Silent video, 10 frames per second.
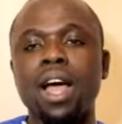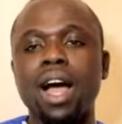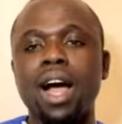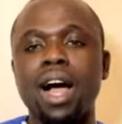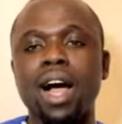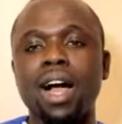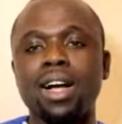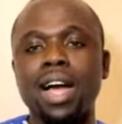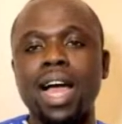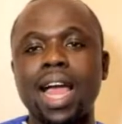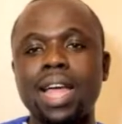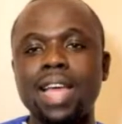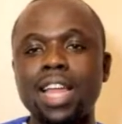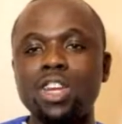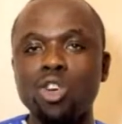
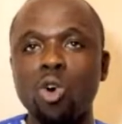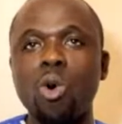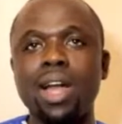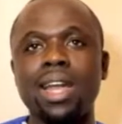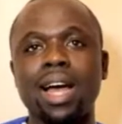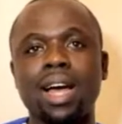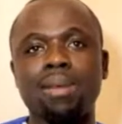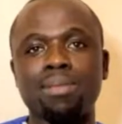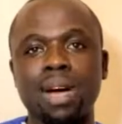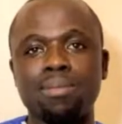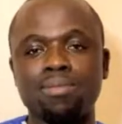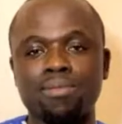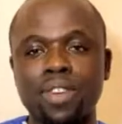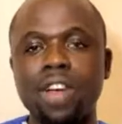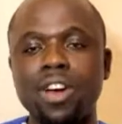I know, and I'm
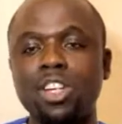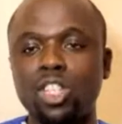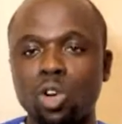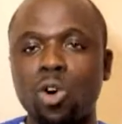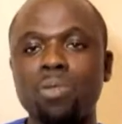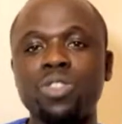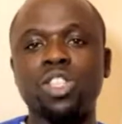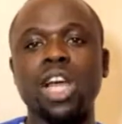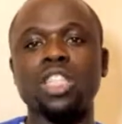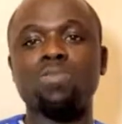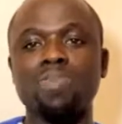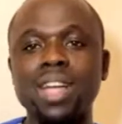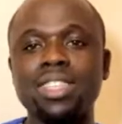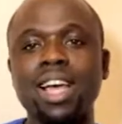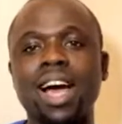very, very sure she has
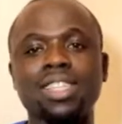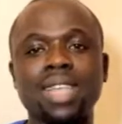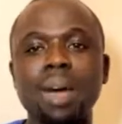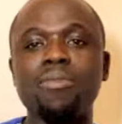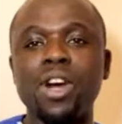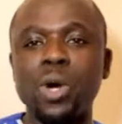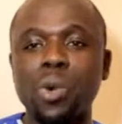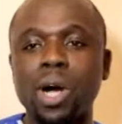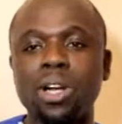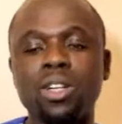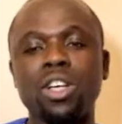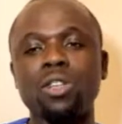spent her time very well,